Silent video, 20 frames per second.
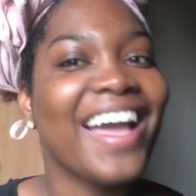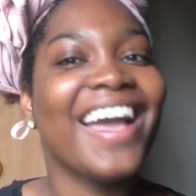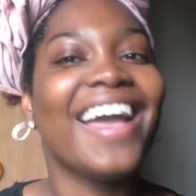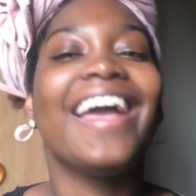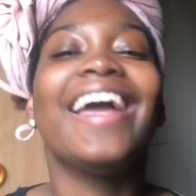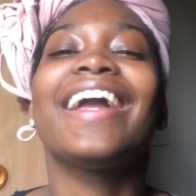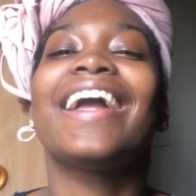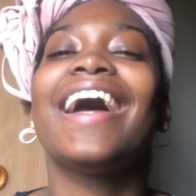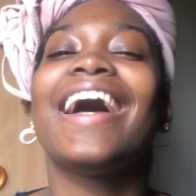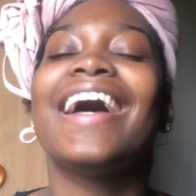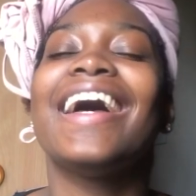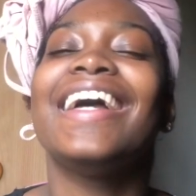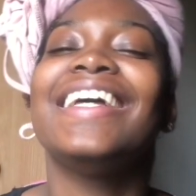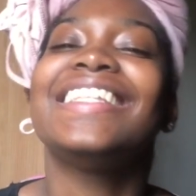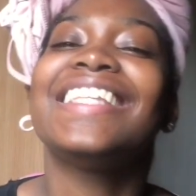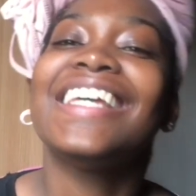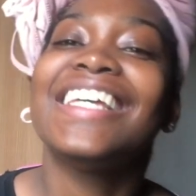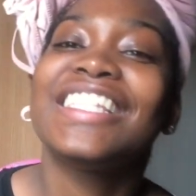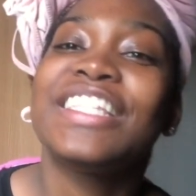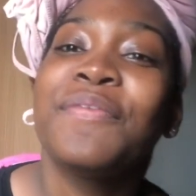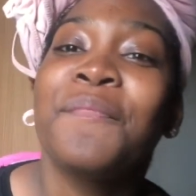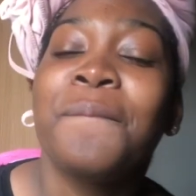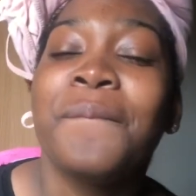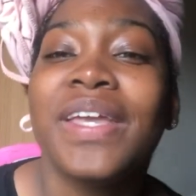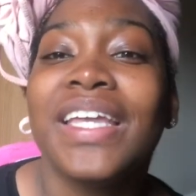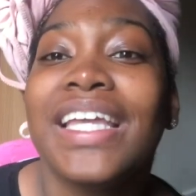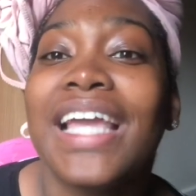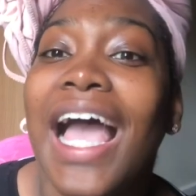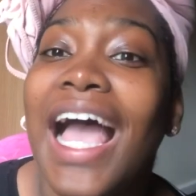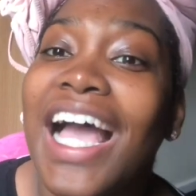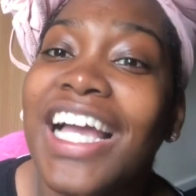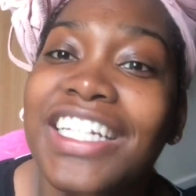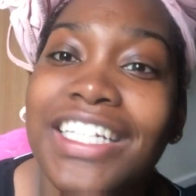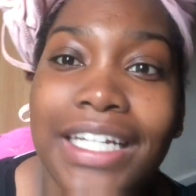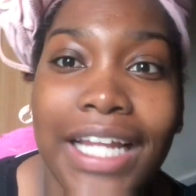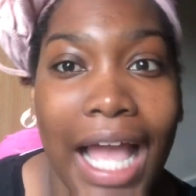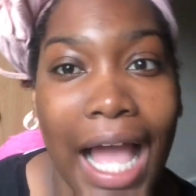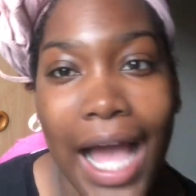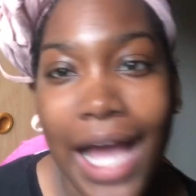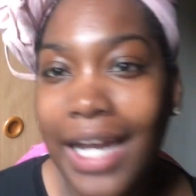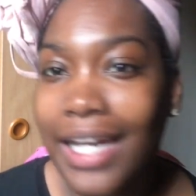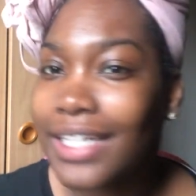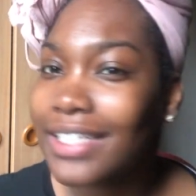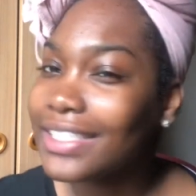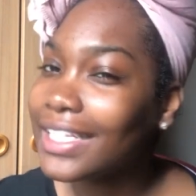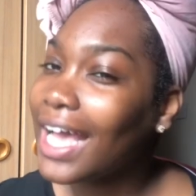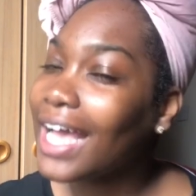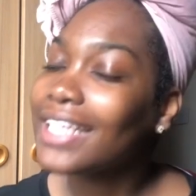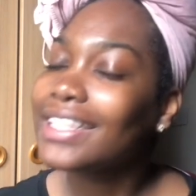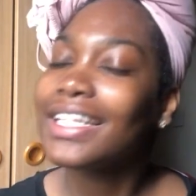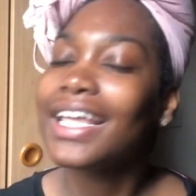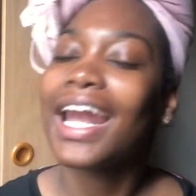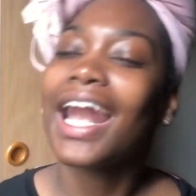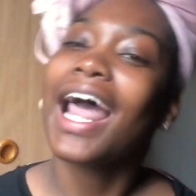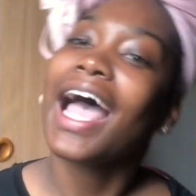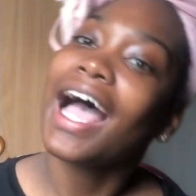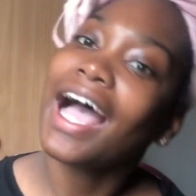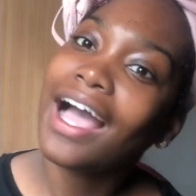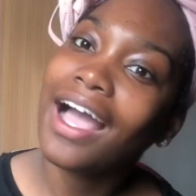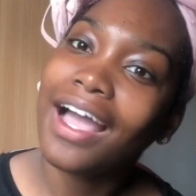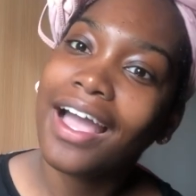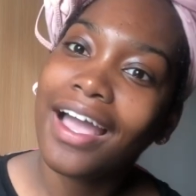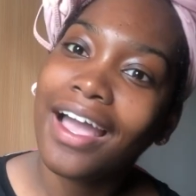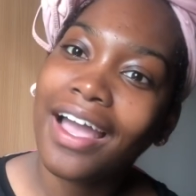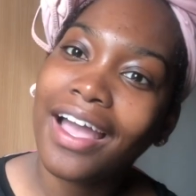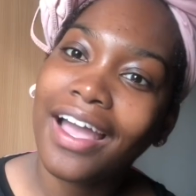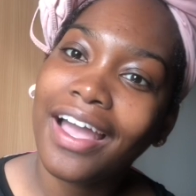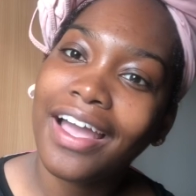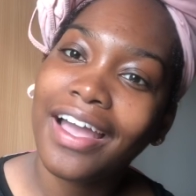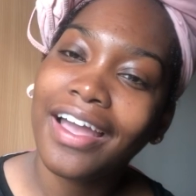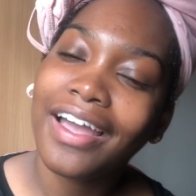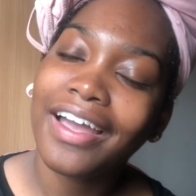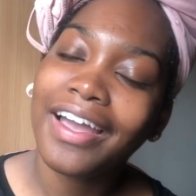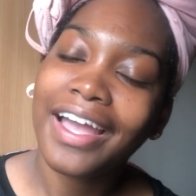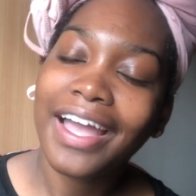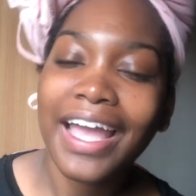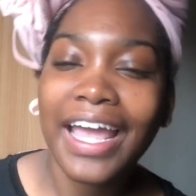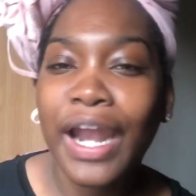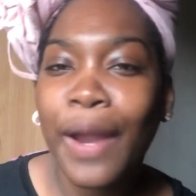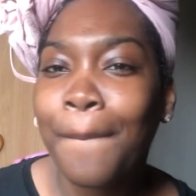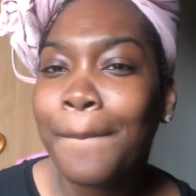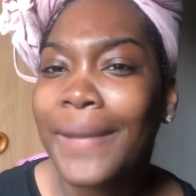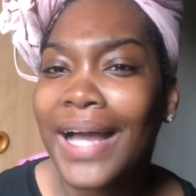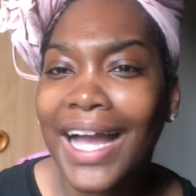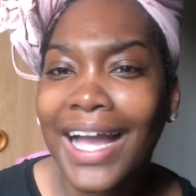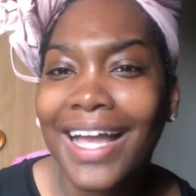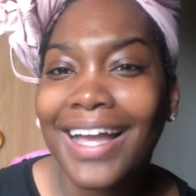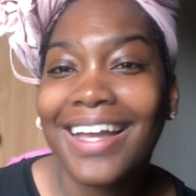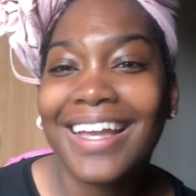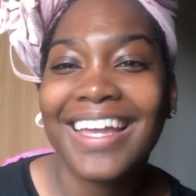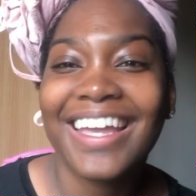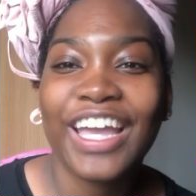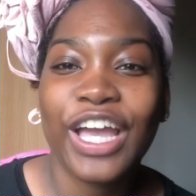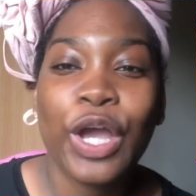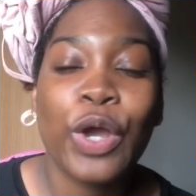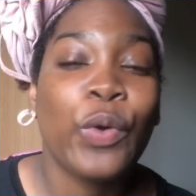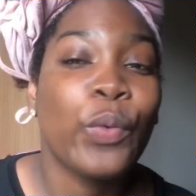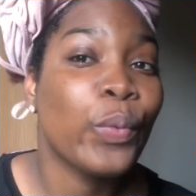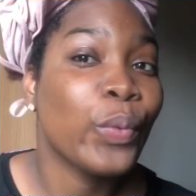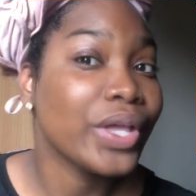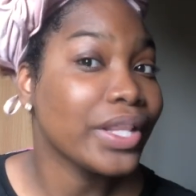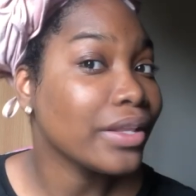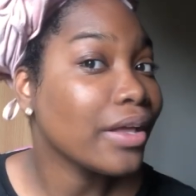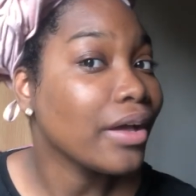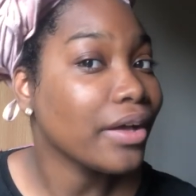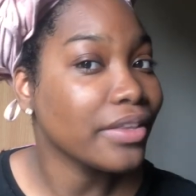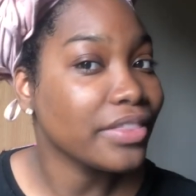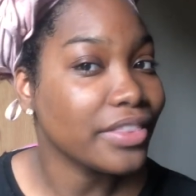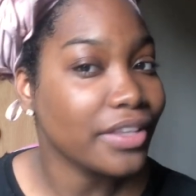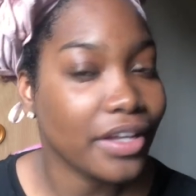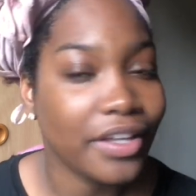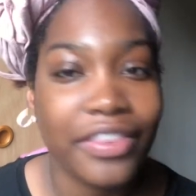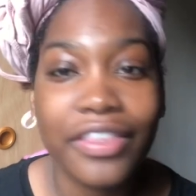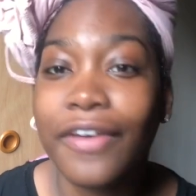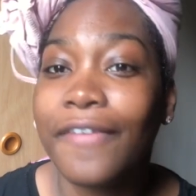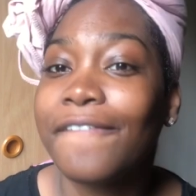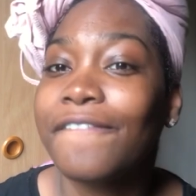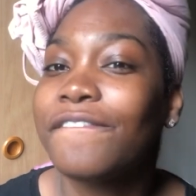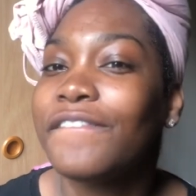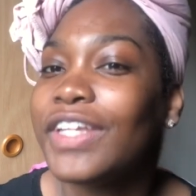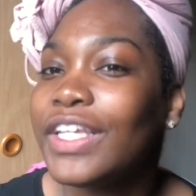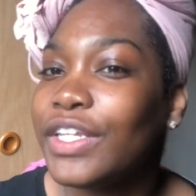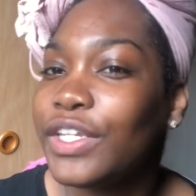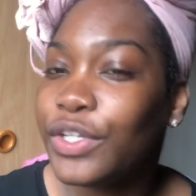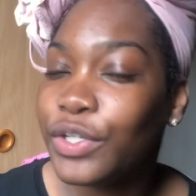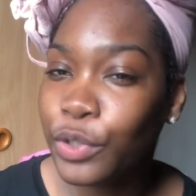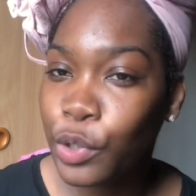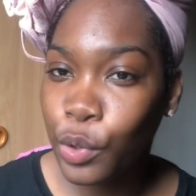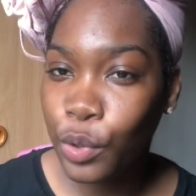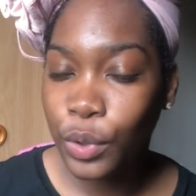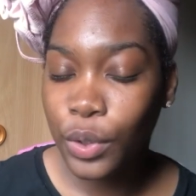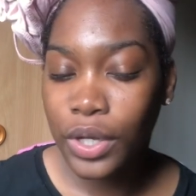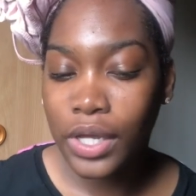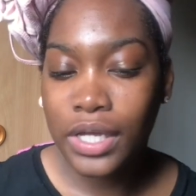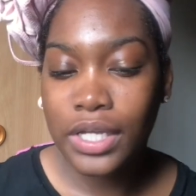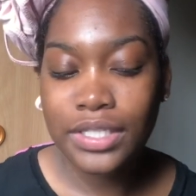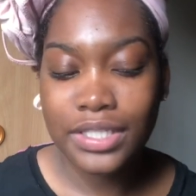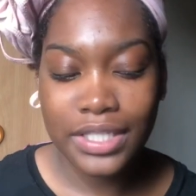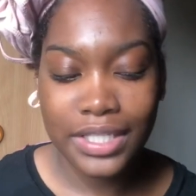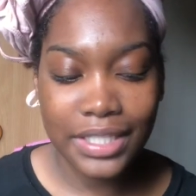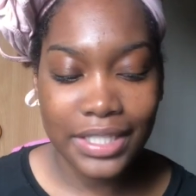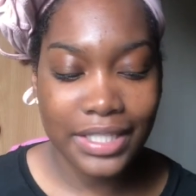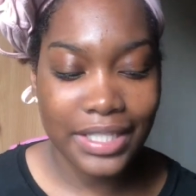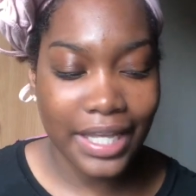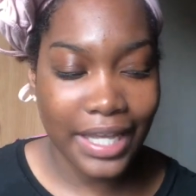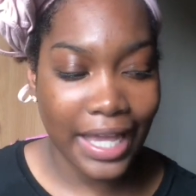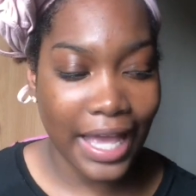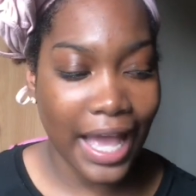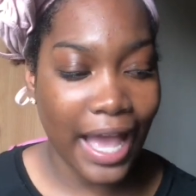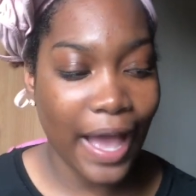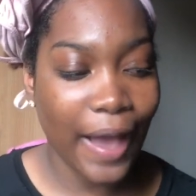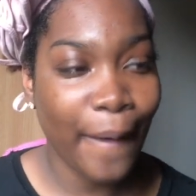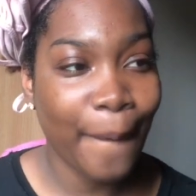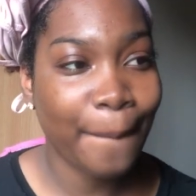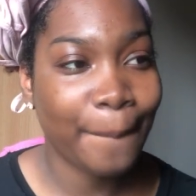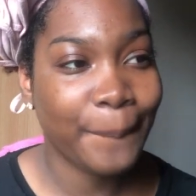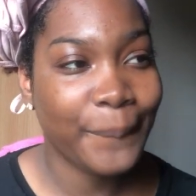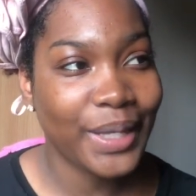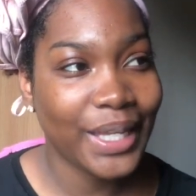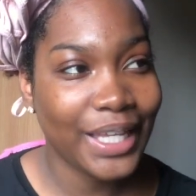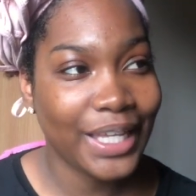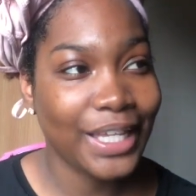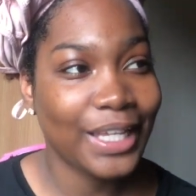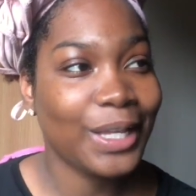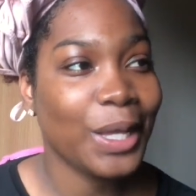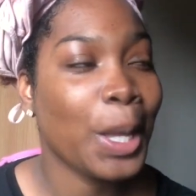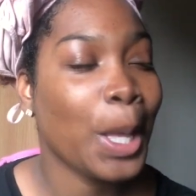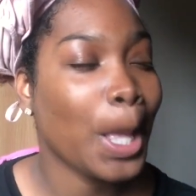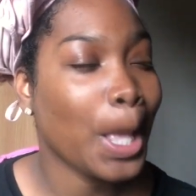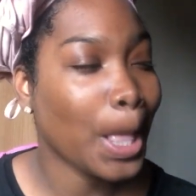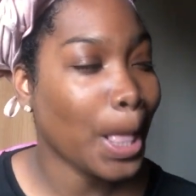Hey guys, it's me Ashi Alexandra and I'm back again with another video. So today I'll be